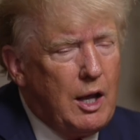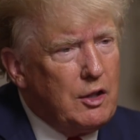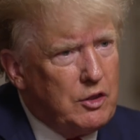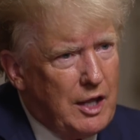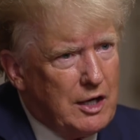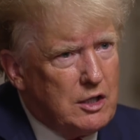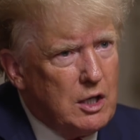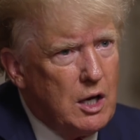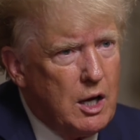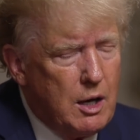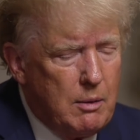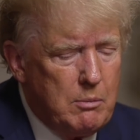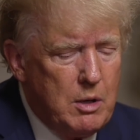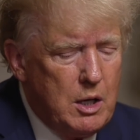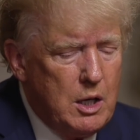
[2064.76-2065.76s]
at that
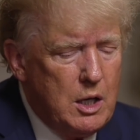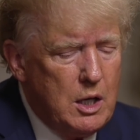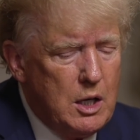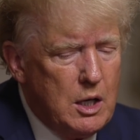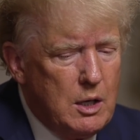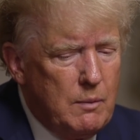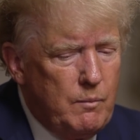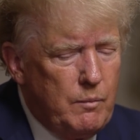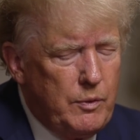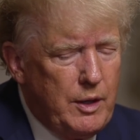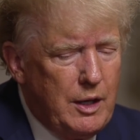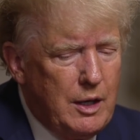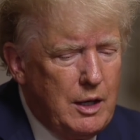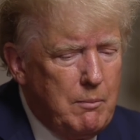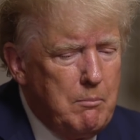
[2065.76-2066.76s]
time,
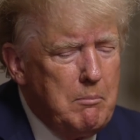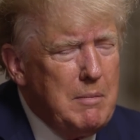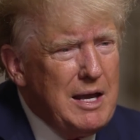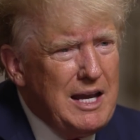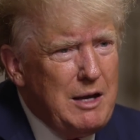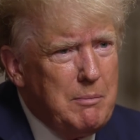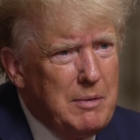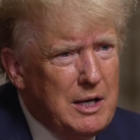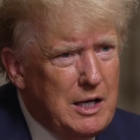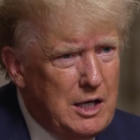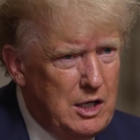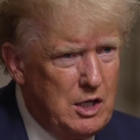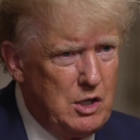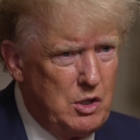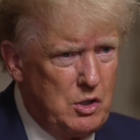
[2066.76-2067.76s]
many, many
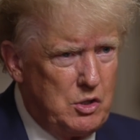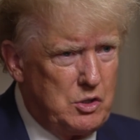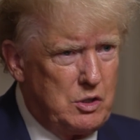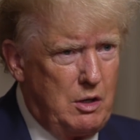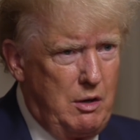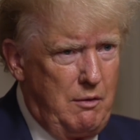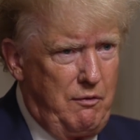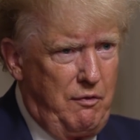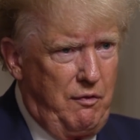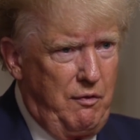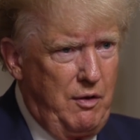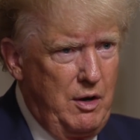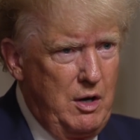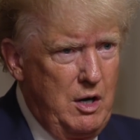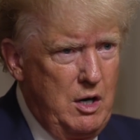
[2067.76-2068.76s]
years
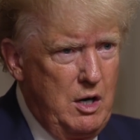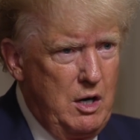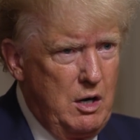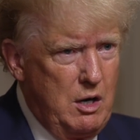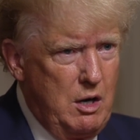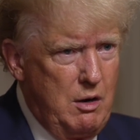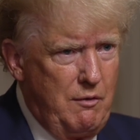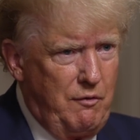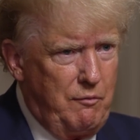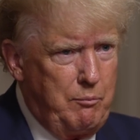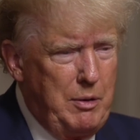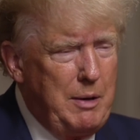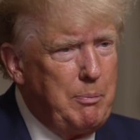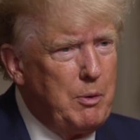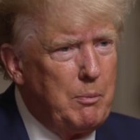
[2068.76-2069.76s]
of of mm-hmm.
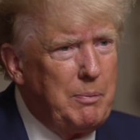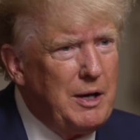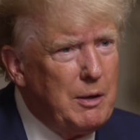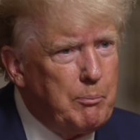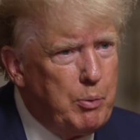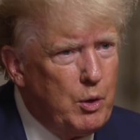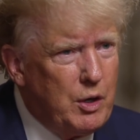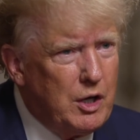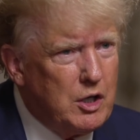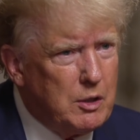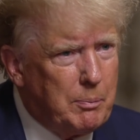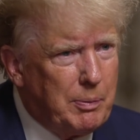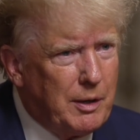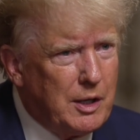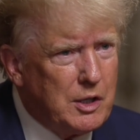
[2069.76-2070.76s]
people being put
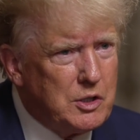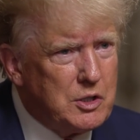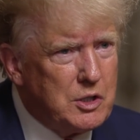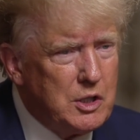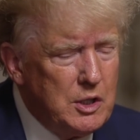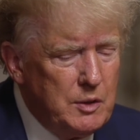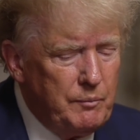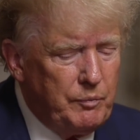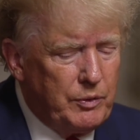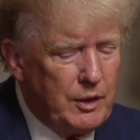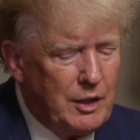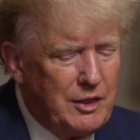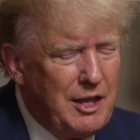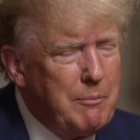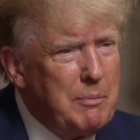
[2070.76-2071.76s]
into place. Mm-hmm.
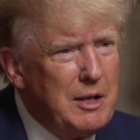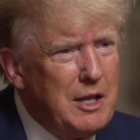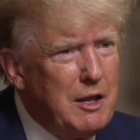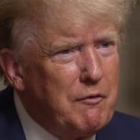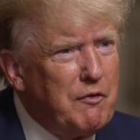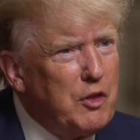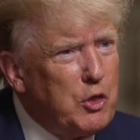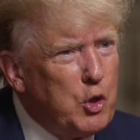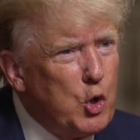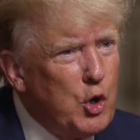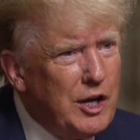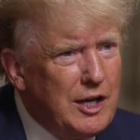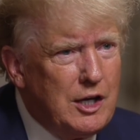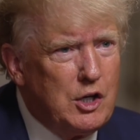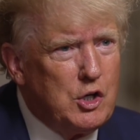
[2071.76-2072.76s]
They've been there for
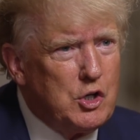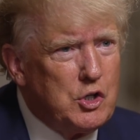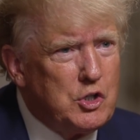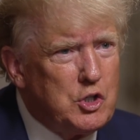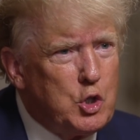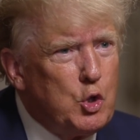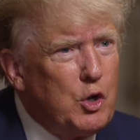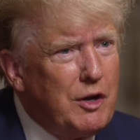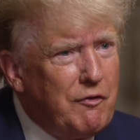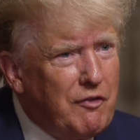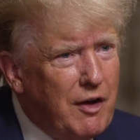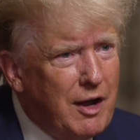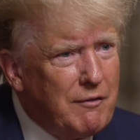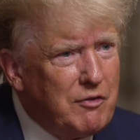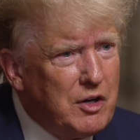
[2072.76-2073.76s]
30 years,
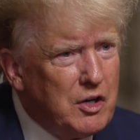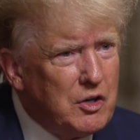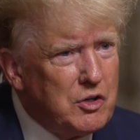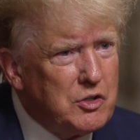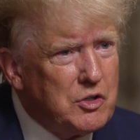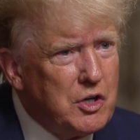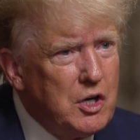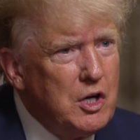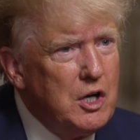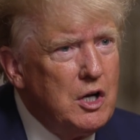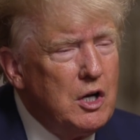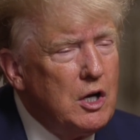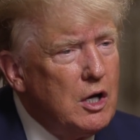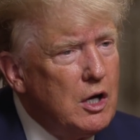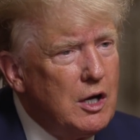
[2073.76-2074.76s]
35 years.
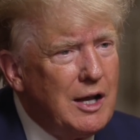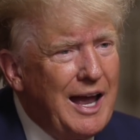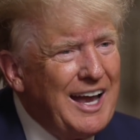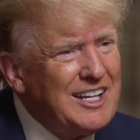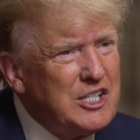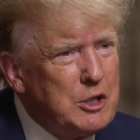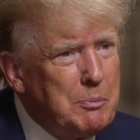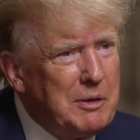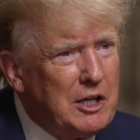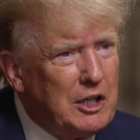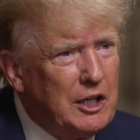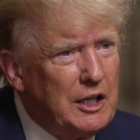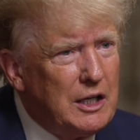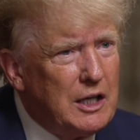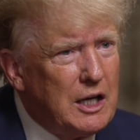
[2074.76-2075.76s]
Has to be
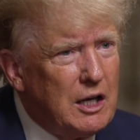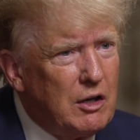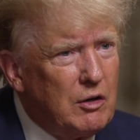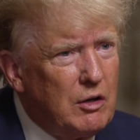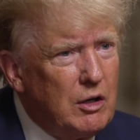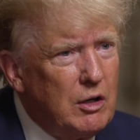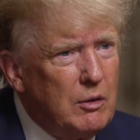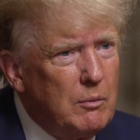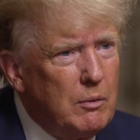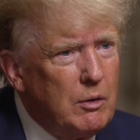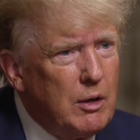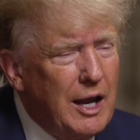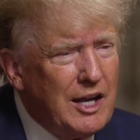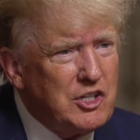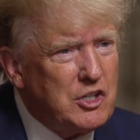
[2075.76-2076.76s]
cleaned out.
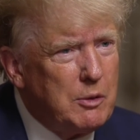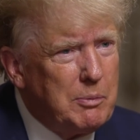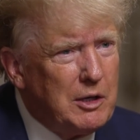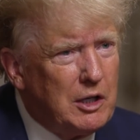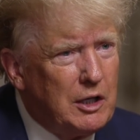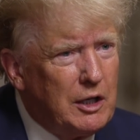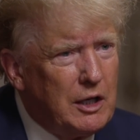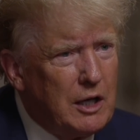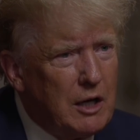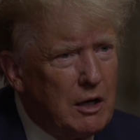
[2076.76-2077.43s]
Has to be cleaned